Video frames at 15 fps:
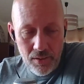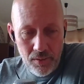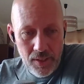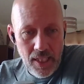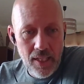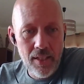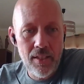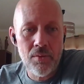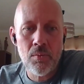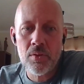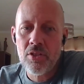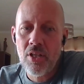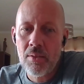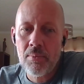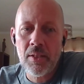Okay. And when we're
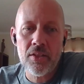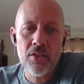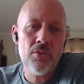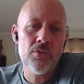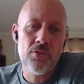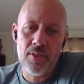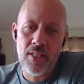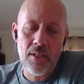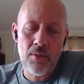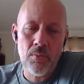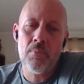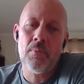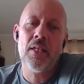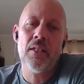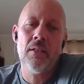talking about user data, we
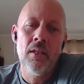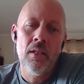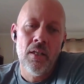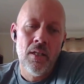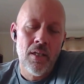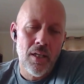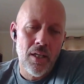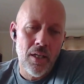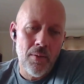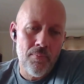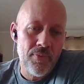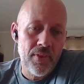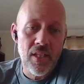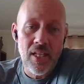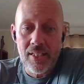mean
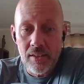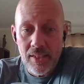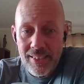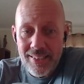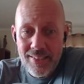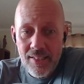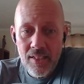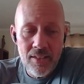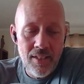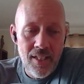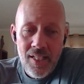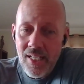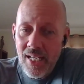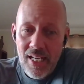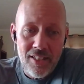like LinkedIn
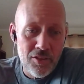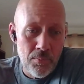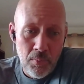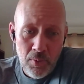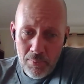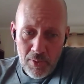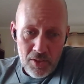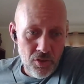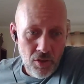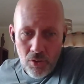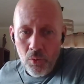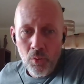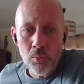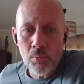has pretty much our whole